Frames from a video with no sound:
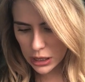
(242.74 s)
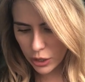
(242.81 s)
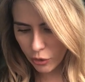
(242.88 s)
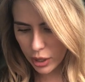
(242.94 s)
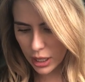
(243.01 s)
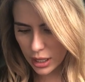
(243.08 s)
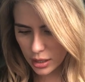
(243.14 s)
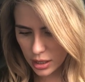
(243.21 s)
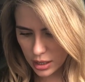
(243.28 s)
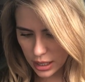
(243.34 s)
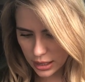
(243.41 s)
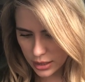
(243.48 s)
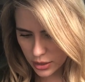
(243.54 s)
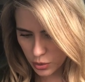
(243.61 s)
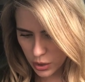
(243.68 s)
okay, the
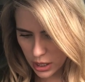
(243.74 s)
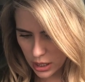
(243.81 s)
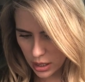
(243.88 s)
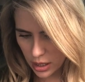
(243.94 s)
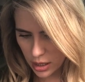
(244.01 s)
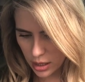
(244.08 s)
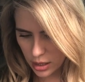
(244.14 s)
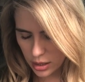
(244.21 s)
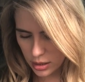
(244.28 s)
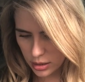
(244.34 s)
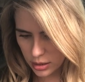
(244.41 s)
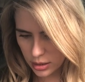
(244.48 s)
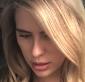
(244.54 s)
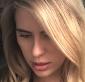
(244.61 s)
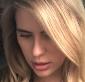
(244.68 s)
next one
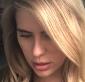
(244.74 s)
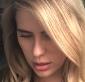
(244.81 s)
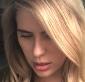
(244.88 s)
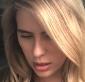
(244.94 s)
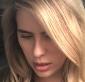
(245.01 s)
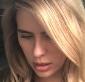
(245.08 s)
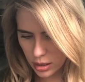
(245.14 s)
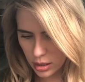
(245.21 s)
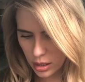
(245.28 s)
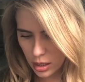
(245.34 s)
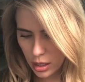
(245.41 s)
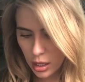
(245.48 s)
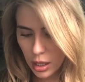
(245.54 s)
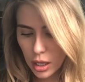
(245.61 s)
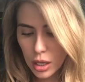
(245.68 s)
is
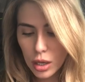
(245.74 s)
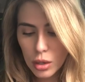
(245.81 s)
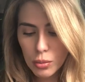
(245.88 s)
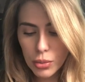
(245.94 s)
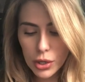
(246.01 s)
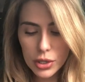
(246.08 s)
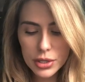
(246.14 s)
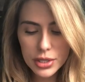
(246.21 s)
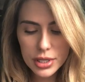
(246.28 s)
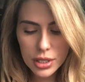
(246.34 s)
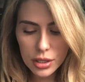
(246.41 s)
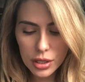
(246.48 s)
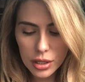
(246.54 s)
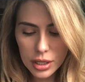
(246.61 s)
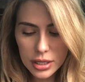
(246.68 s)
burns
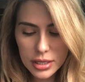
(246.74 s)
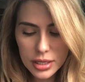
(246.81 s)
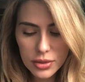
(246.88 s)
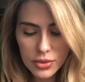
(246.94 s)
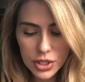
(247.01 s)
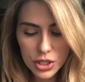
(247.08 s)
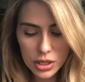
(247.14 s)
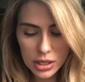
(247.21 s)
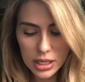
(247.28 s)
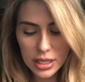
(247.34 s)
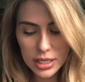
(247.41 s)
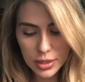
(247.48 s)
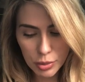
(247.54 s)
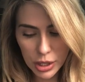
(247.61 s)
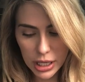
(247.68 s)
that are insufficiently
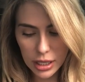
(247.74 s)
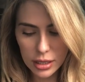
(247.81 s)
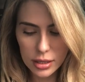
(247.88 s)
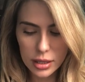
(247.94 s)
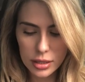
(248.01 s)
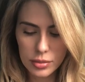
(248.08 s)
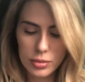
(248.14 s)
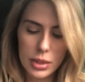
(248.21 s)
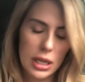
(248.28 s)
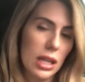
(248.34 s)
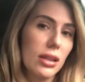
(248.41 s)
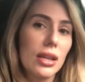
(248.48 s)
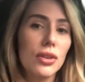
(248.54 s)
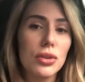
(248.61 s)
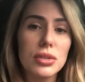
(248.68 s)
explained.
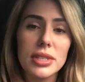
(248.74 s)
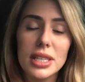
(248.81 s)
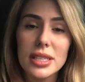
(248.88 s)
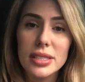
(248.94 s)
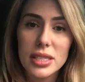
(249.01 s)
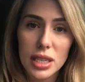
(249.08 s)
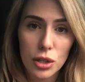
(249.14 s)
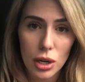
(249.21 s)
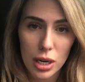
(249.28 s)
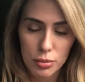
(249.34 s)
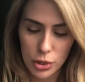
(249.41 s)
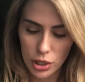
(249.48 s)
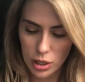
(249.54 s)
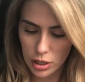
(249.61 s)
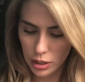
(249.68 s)
Anything that looks like a
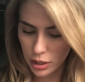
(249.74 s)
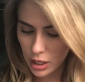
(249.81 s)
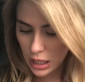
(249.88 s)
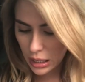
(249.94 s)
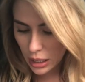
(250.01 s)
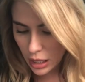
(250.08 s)
cigarette burn,